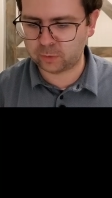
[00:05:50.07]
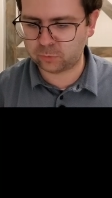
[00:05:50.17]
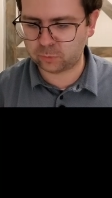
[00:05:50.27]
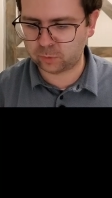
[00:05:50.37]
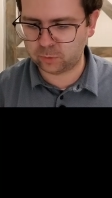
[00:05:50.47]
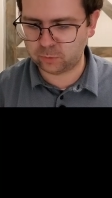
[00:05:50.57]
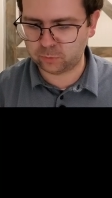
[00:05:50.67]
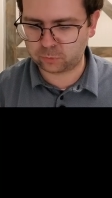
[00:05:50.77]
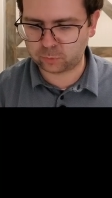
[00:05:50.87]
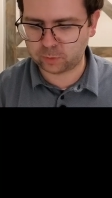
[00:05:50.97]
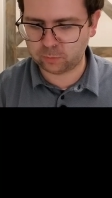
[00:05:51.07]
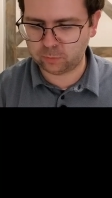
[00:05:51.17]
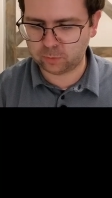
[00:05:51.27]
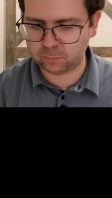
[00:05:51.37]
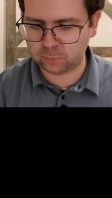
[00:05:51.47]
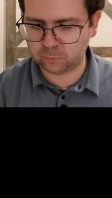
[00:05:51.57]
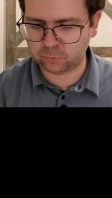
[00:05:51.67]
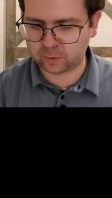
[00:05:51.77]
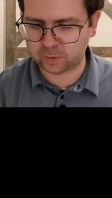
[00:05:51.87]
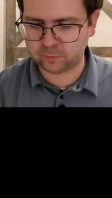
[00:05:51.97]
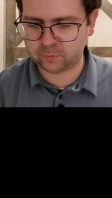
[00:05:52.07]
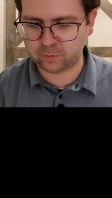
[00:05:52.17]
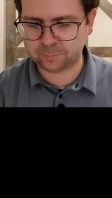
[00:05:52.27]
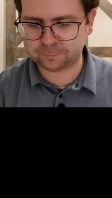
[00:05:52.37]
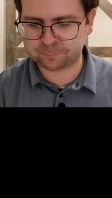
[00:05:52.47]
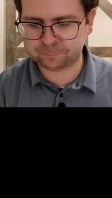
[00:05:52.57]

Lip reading: so we're going to do the square root on both sides here.